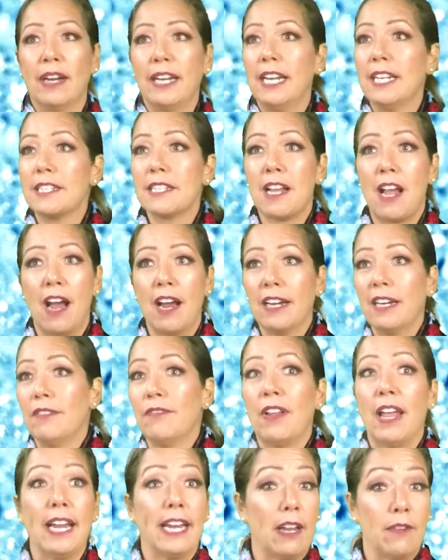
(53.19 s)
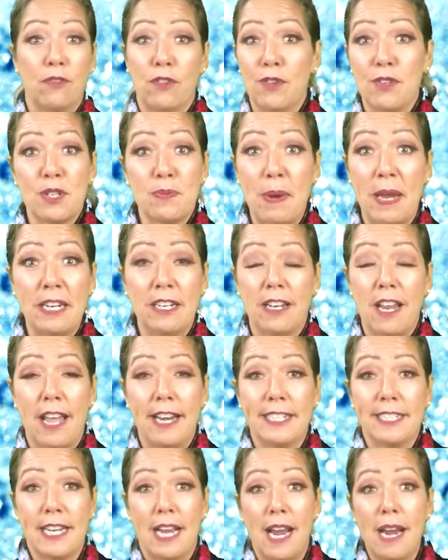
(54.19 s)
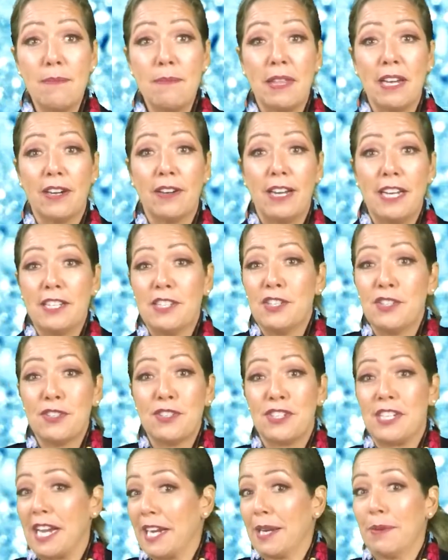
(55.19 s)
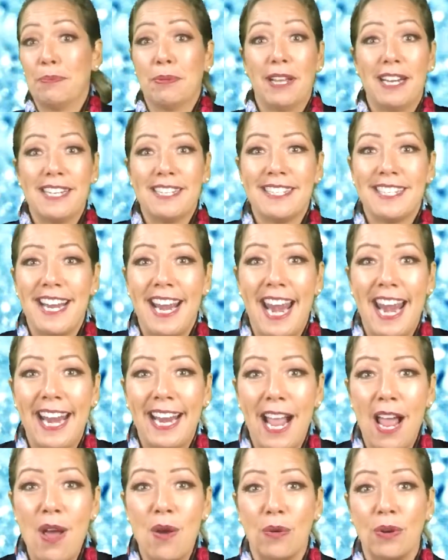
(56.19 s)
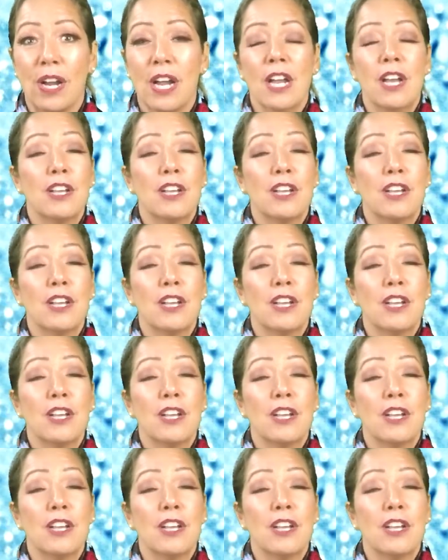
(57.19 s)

It's kind of like if you spend a lot of time there, it's your second place to hang out.